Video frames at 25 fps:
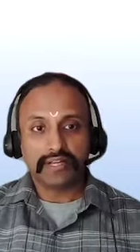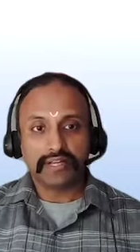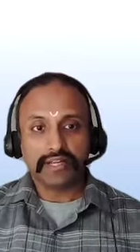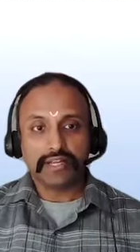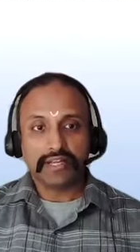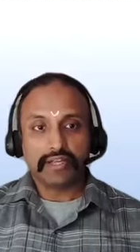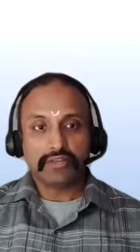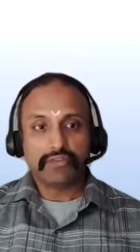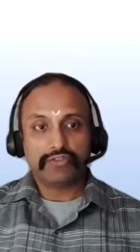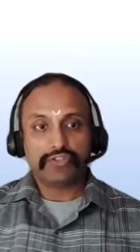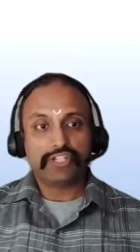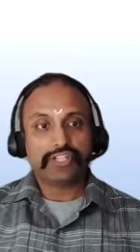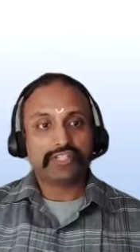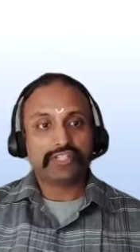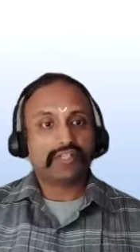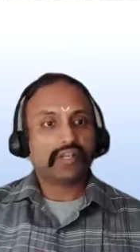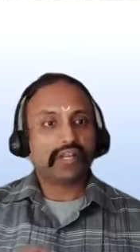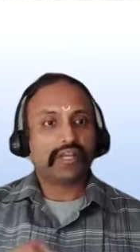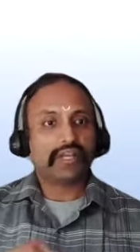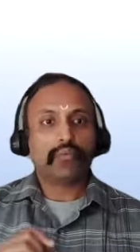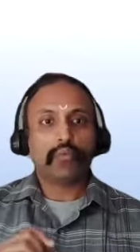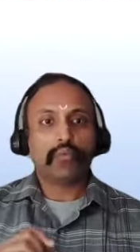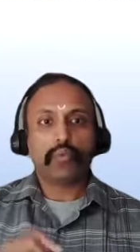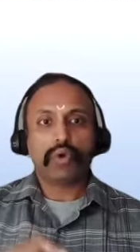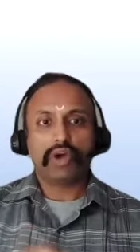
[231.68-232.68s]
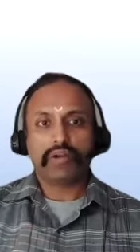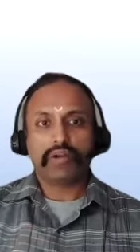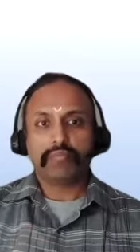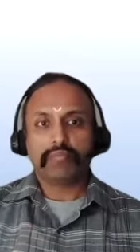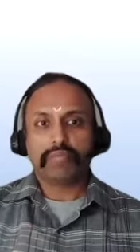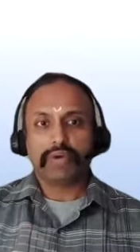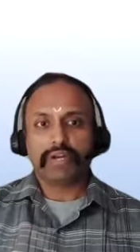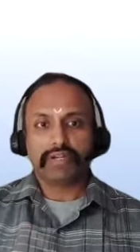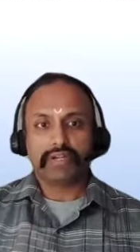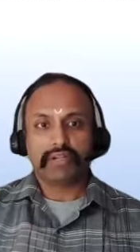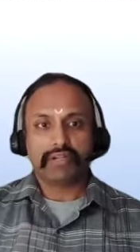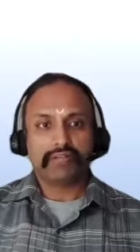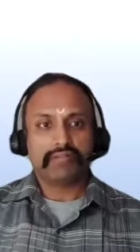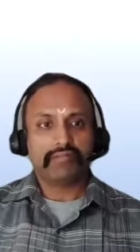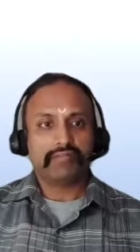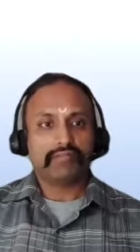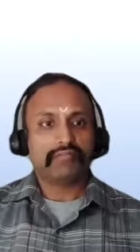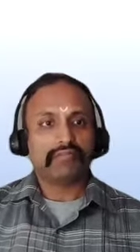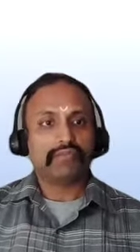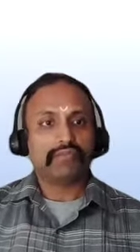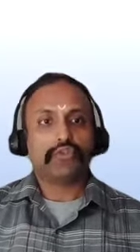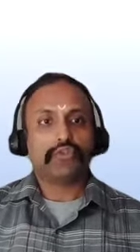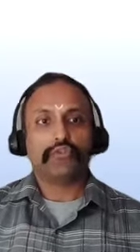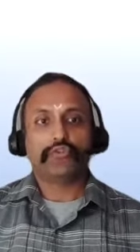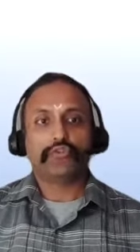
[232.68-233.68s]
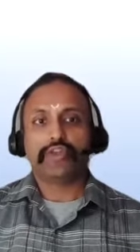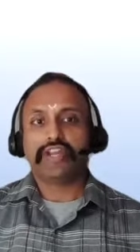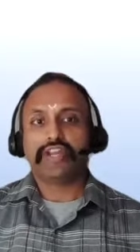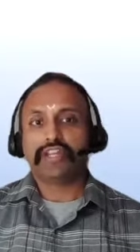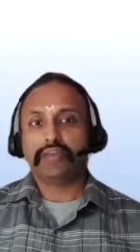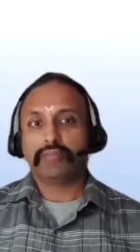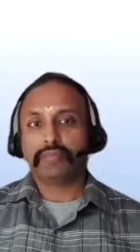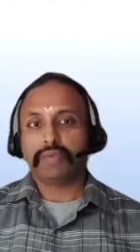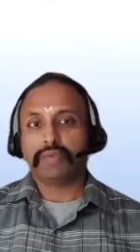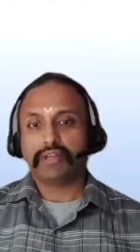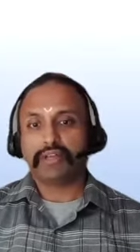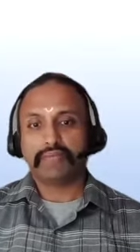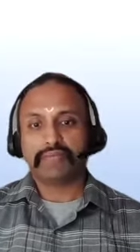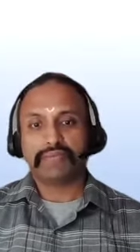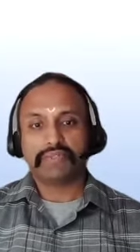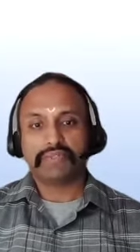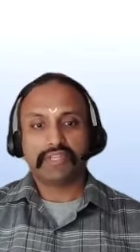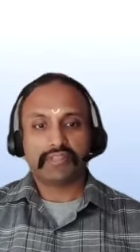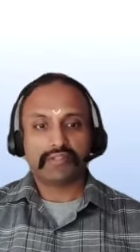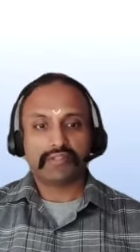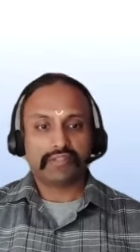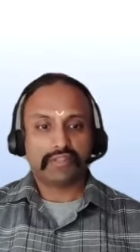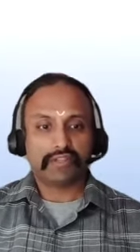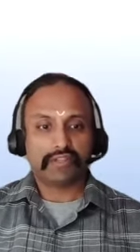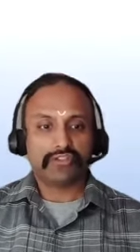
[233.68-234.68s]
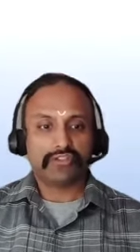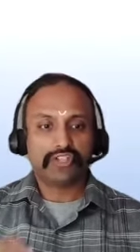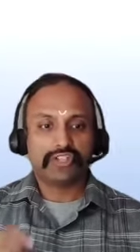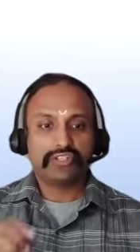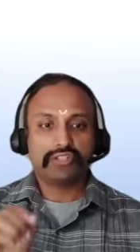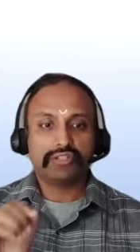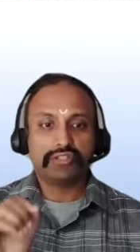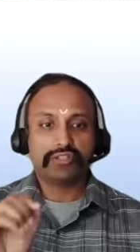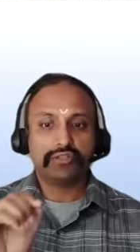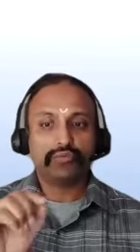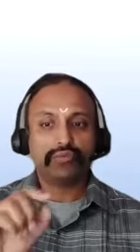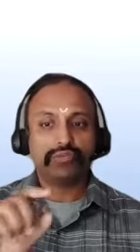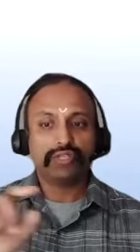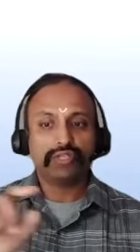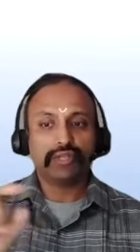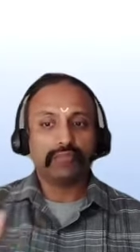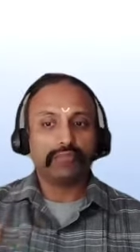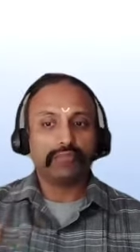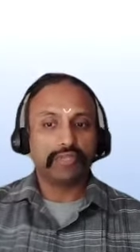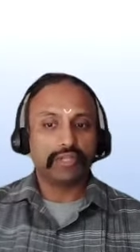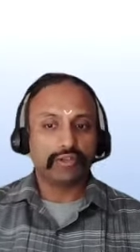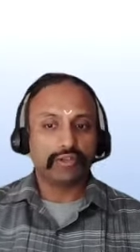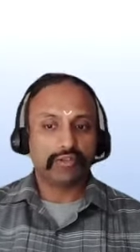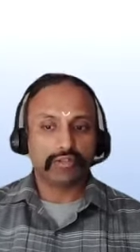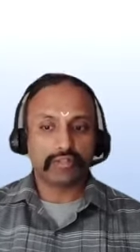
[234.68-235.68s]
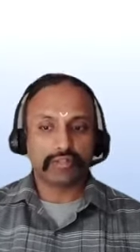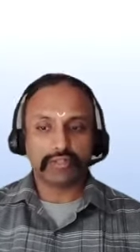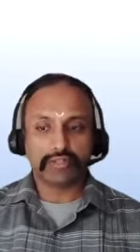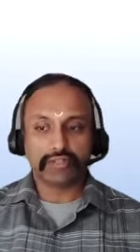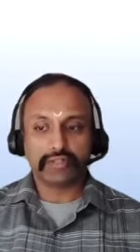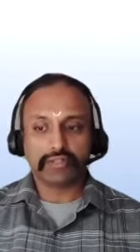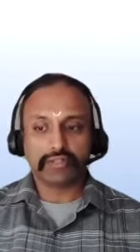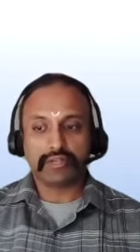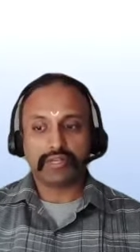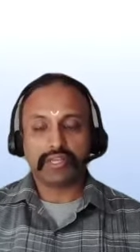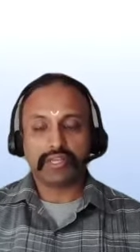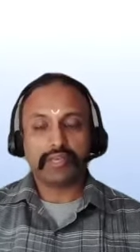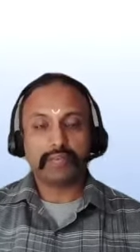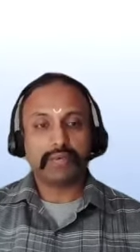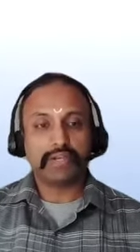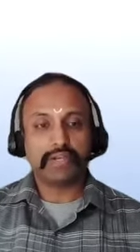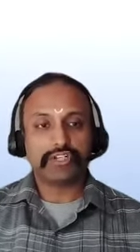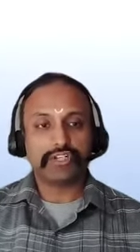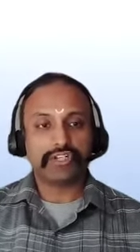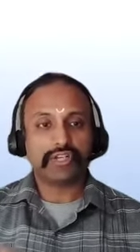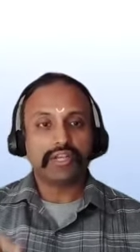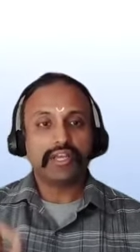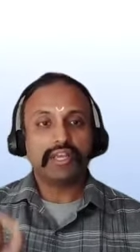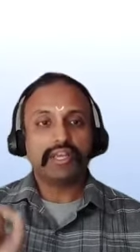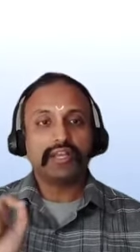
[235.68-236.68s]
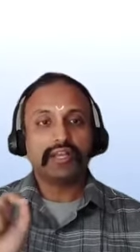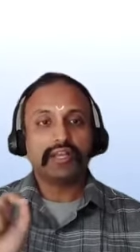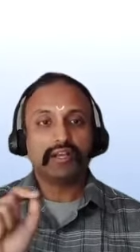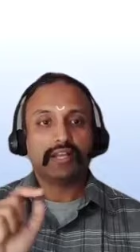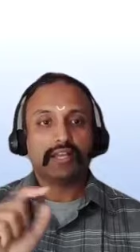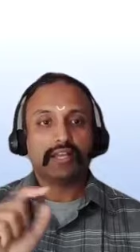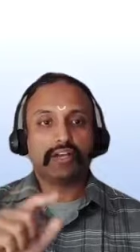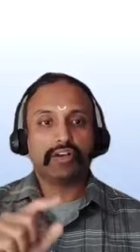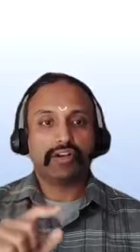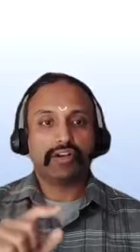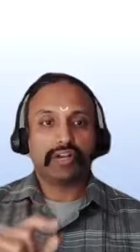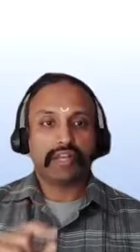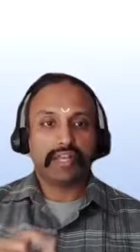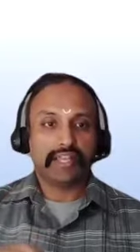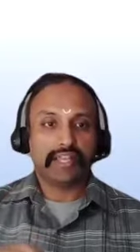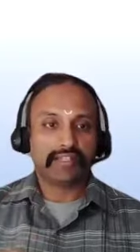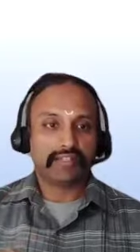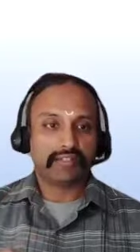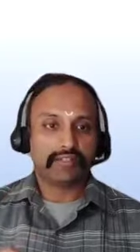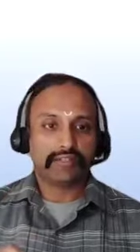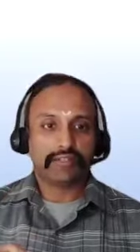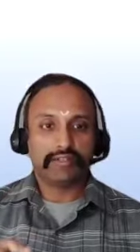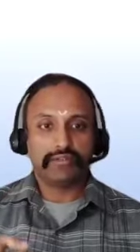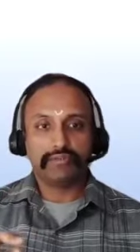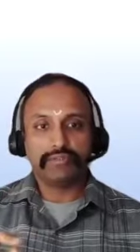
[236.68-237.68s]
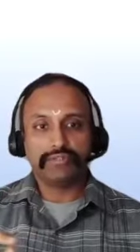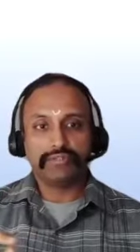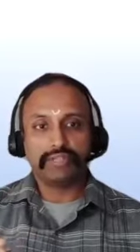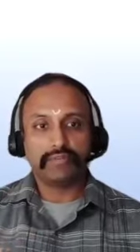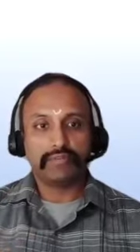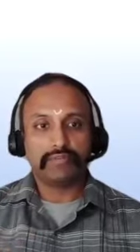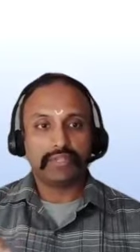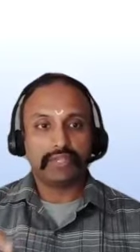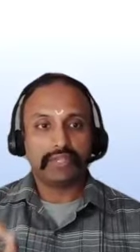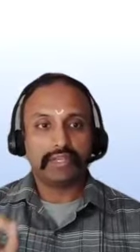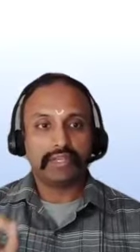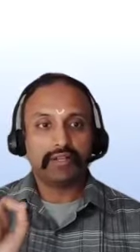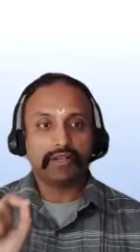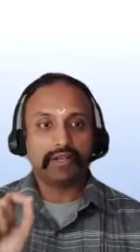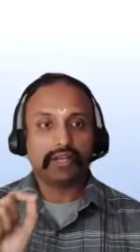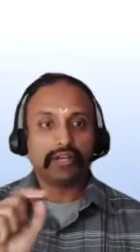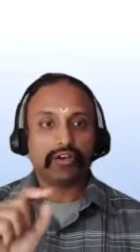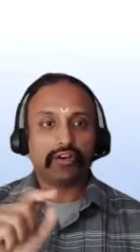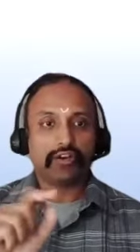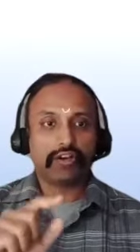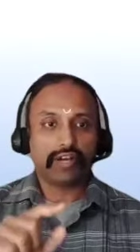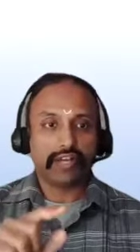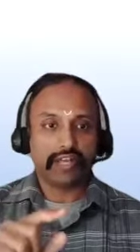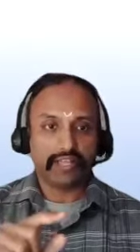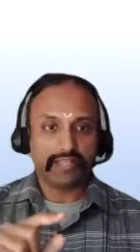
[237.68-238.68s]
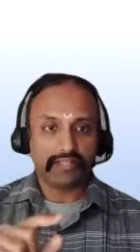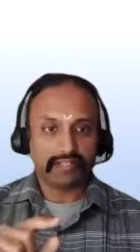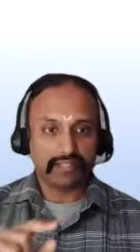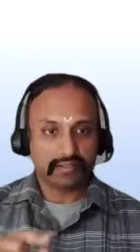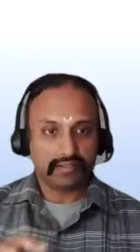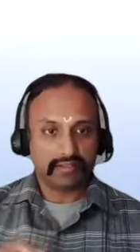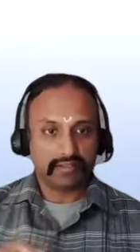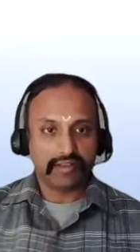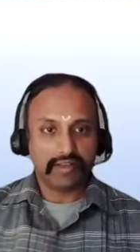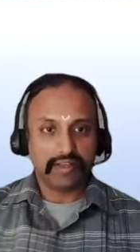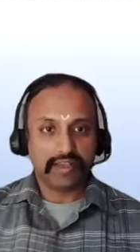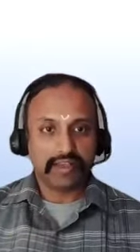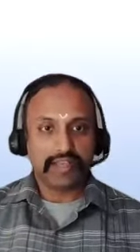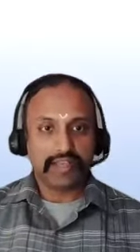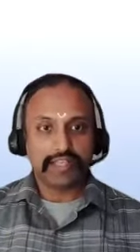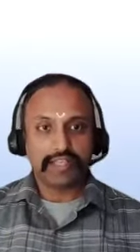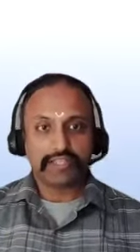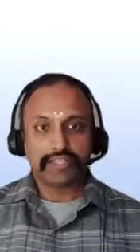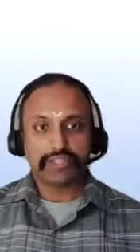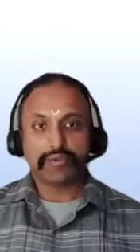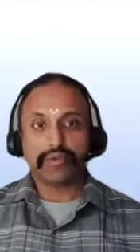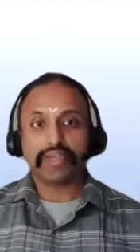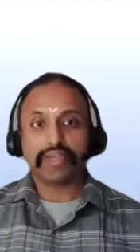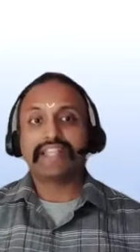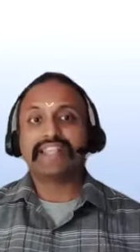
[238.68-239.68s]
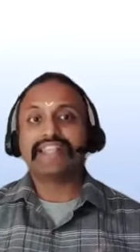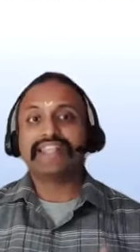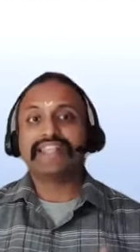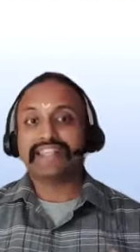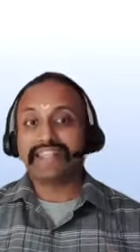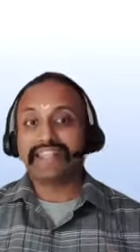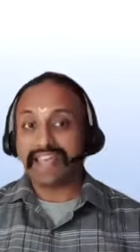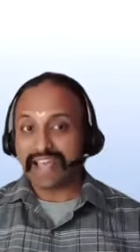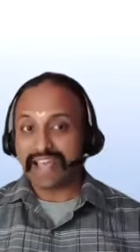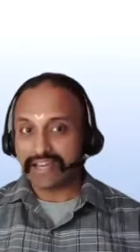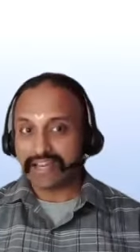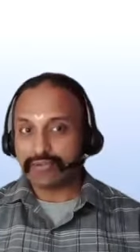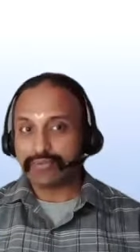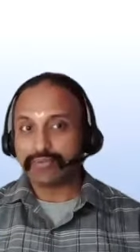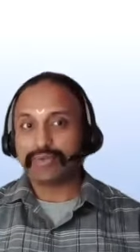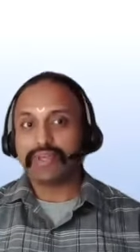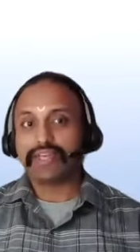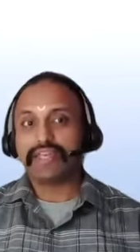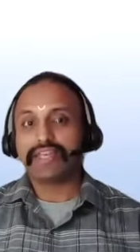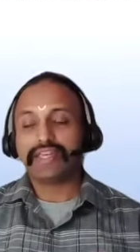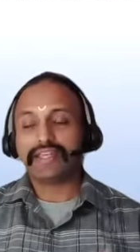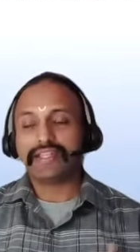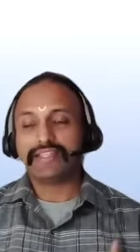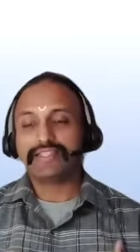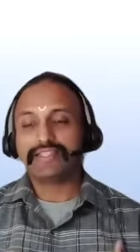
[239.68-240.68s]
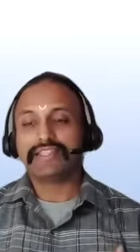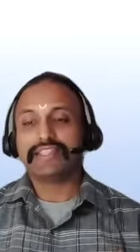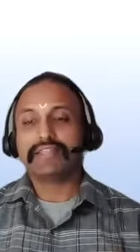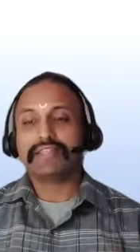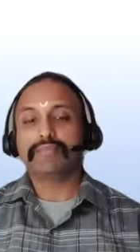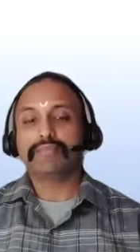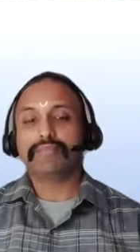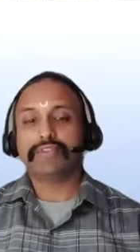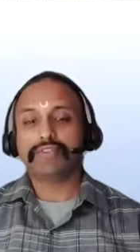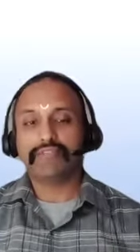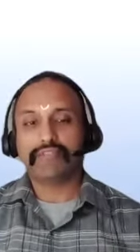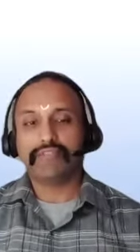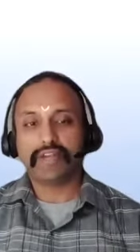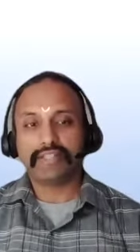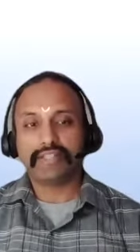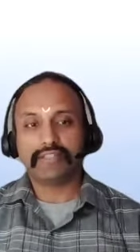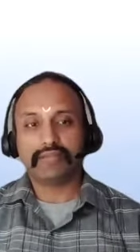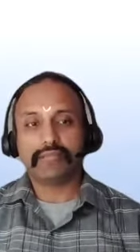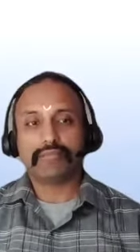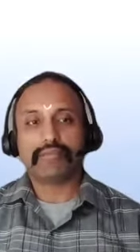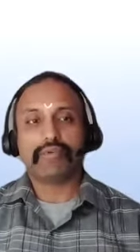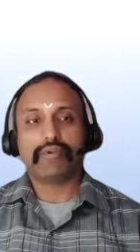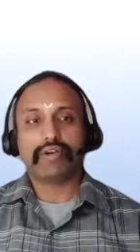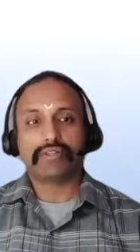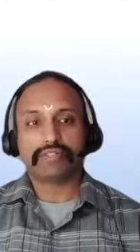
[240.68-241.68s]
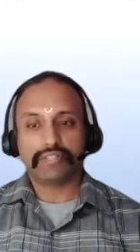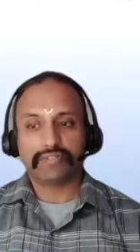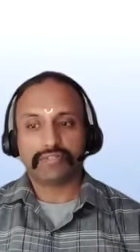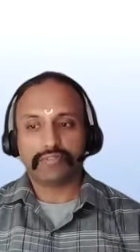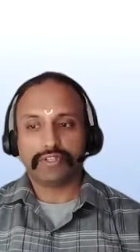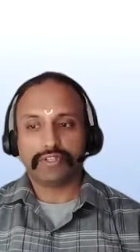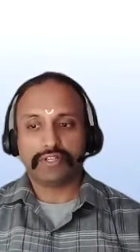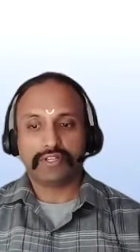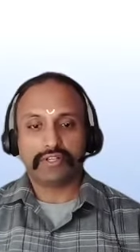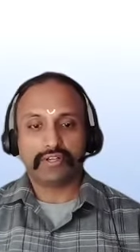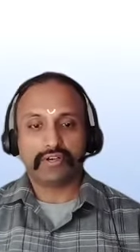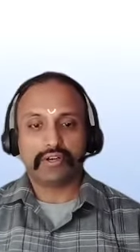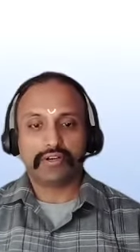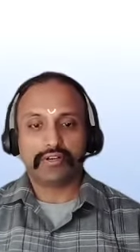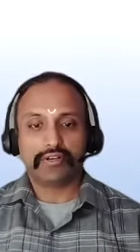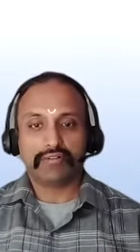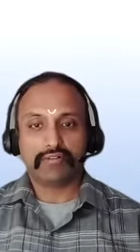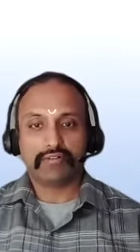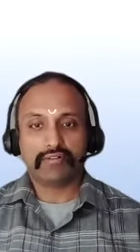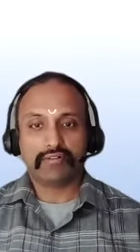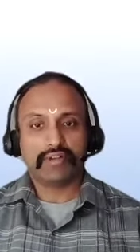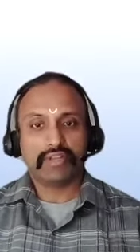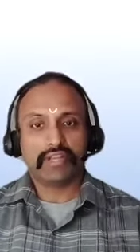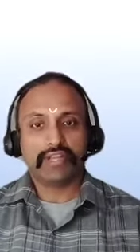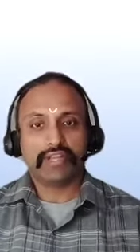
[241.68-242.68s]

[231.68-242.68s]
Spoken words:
You just click one button, training becomes easier. Just do something on the image, click on next. Do something, click on next. So in that way, it simplifies the process for the doctor.